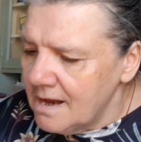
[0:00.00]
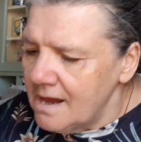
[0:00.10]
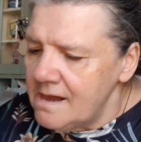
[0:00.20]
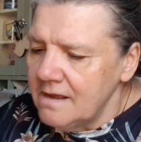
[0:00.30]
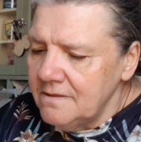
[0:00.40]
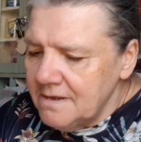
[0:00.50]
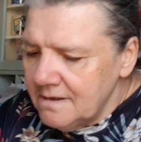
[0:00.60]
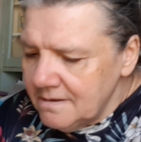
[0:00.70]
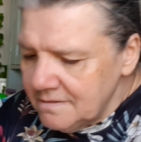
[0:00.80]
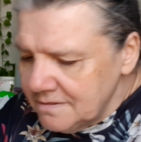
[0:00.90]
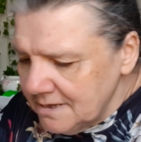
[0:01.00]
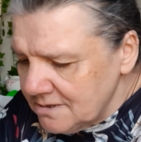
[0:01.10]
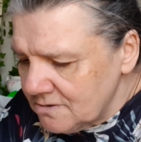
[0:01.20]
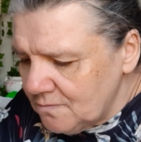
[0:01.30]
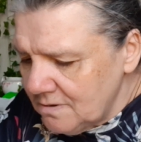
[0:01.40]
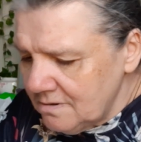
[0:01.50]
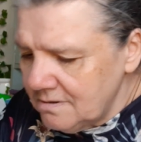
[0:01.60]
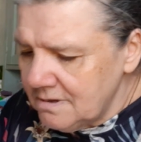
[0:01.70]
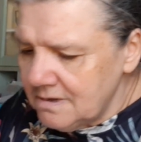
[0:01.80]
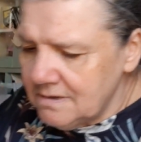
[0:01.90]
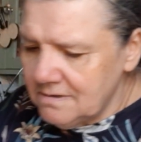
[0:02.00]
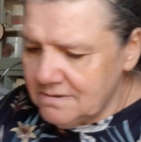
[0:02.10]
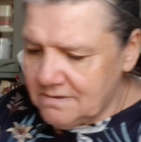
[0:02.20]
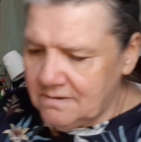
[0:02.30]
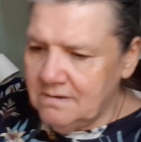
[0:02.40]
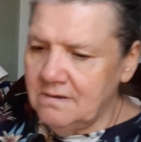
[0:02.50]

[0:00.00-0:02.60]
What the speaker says: And then this one is